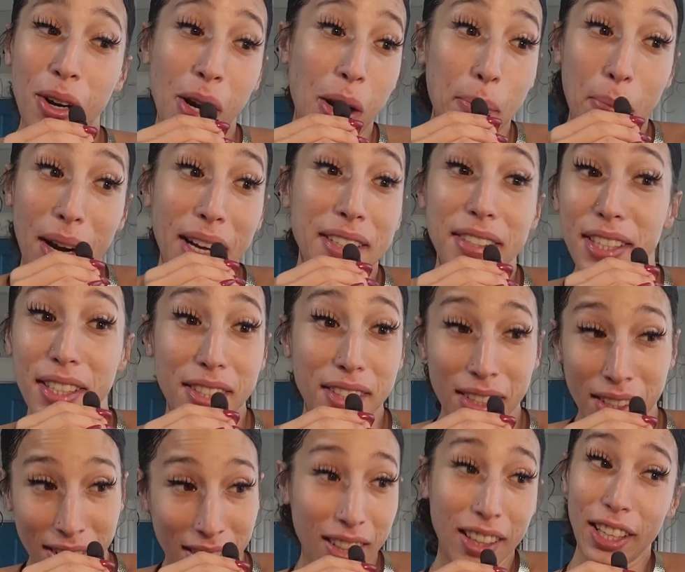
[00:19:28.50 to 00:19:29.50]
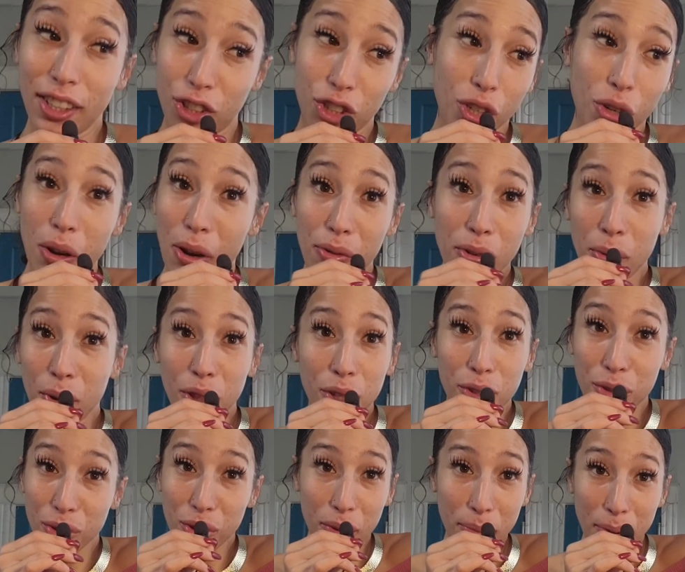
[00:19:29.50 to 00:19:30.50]
Pisces, let's show everyone the
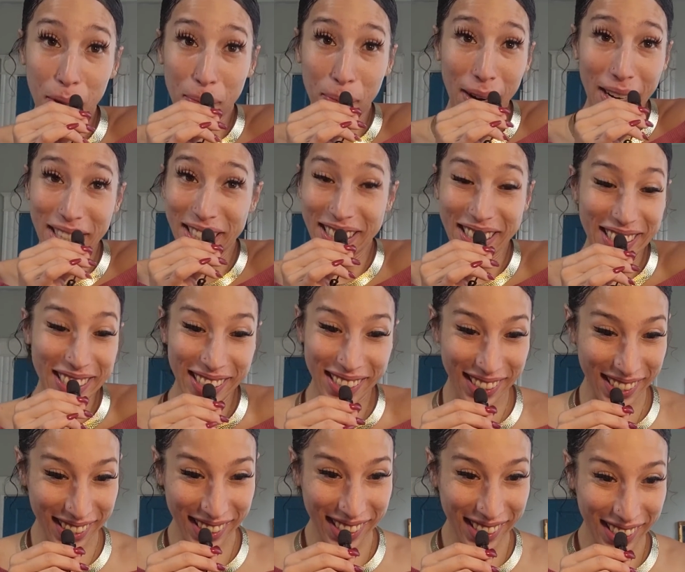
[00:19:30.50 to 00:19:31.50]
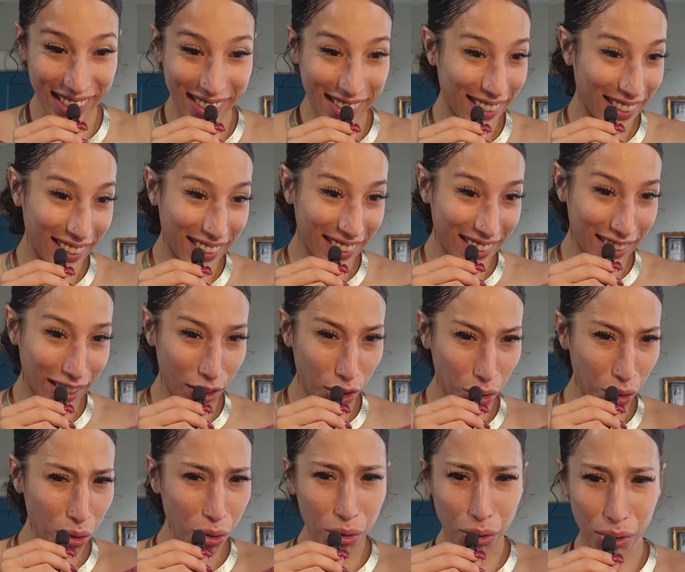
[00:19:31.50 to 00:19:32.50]
truth about Pisces.
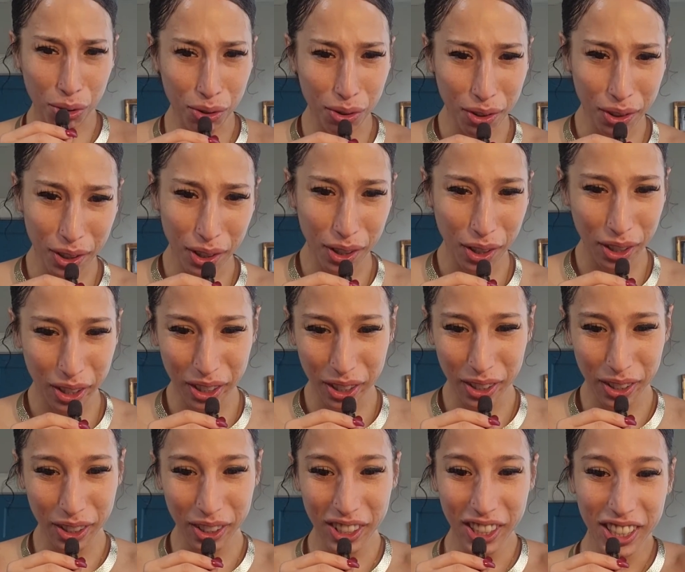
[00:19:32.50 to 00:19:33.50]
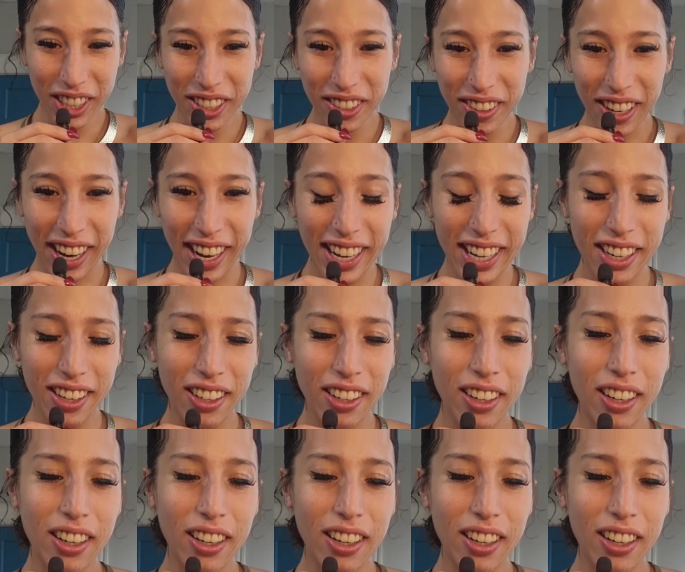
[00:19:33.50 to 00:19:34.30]
Truth, right?